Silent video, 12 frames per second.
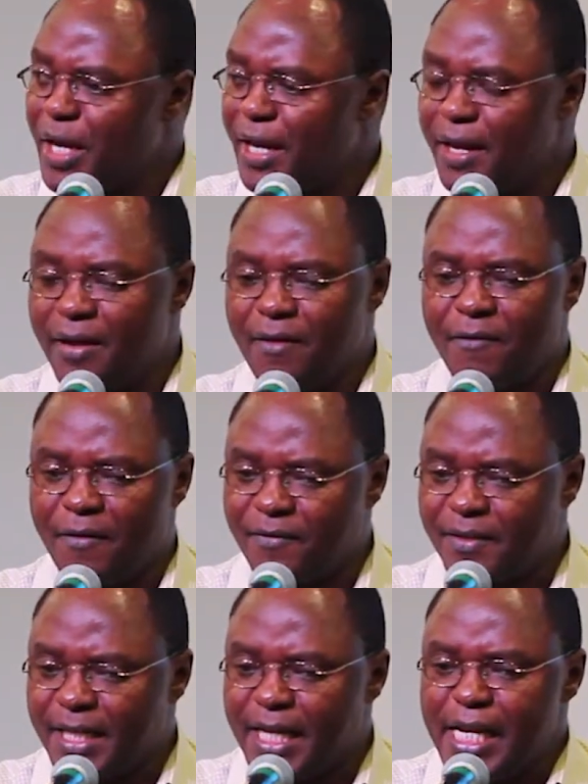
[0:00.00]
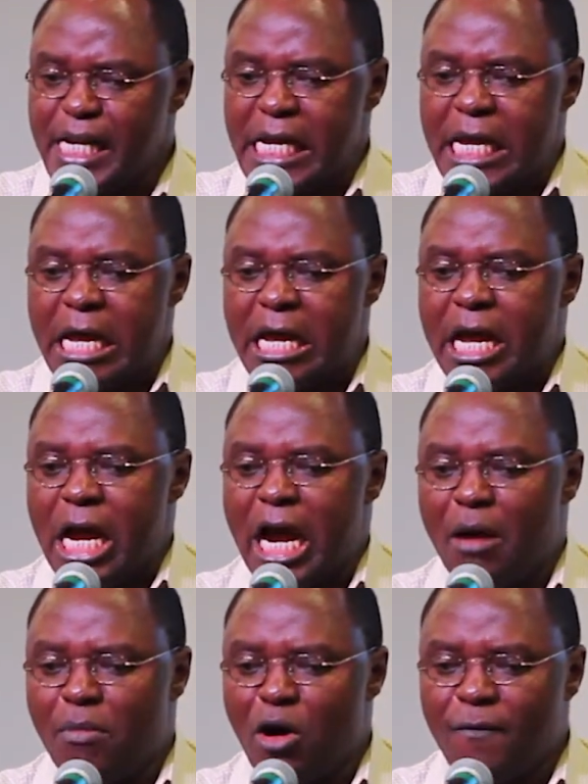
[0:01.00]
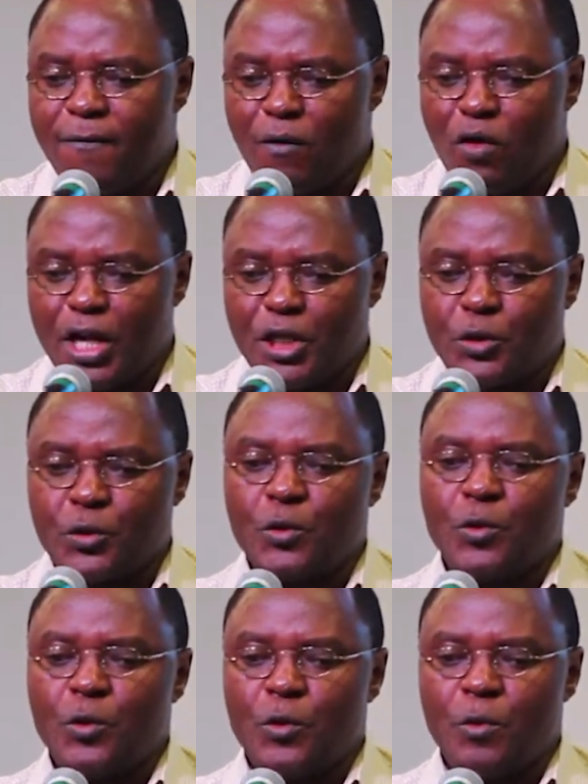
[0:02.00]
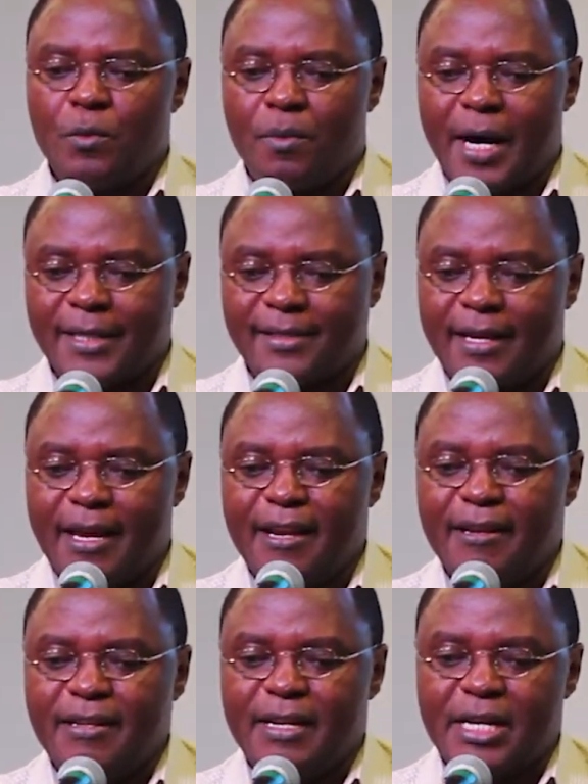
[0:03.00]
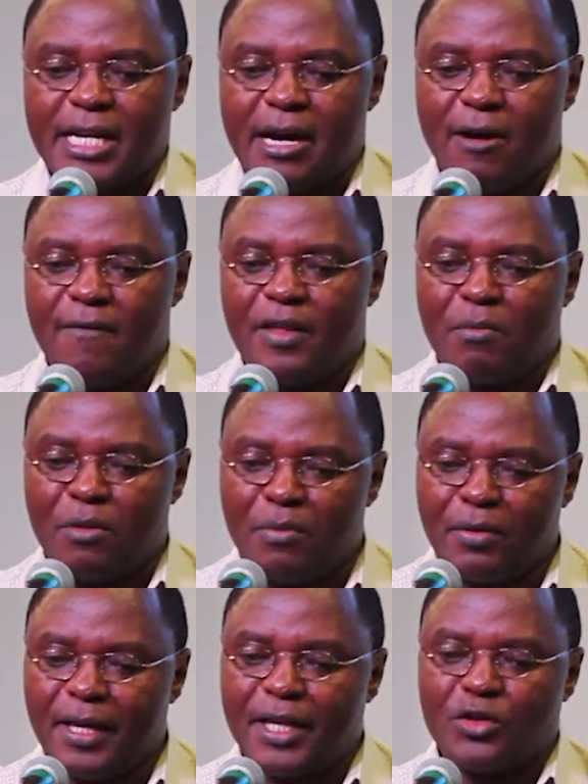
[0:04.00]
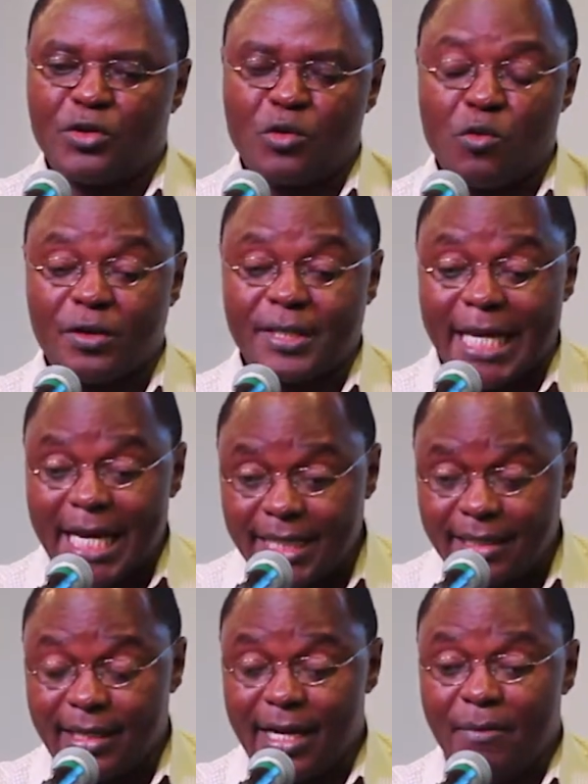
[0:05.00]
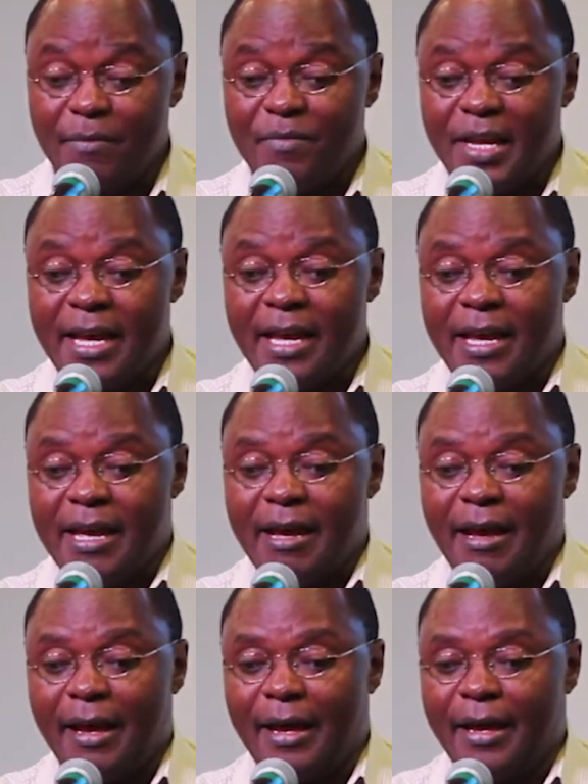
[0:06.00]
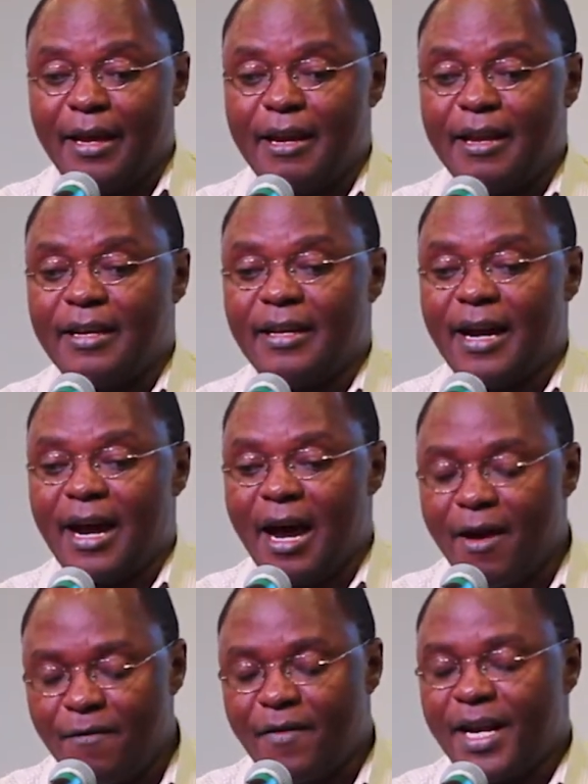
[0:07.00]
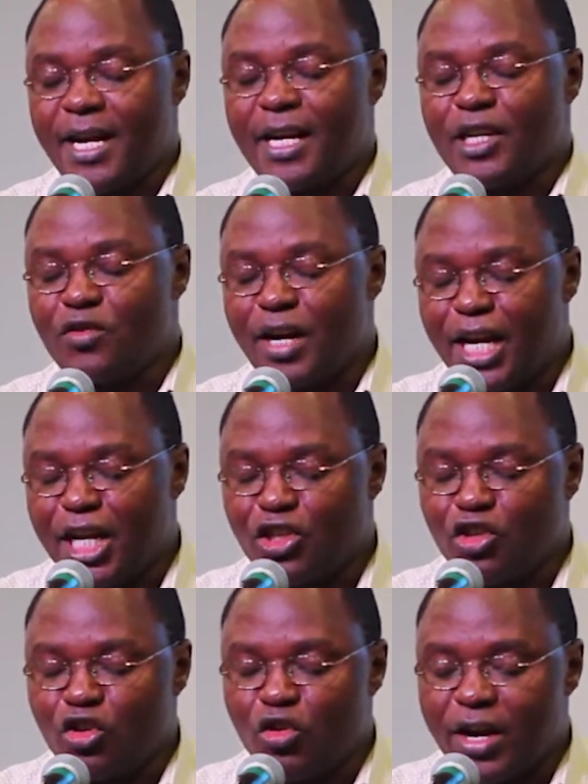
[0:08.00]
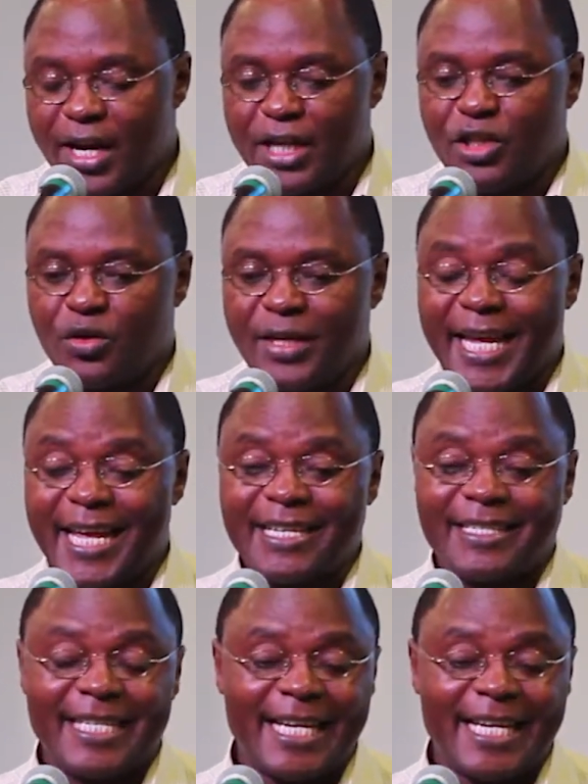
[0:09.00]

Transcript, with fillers: twenty fifteen, about forty-two percent of the population was Islam, and African traditional religion has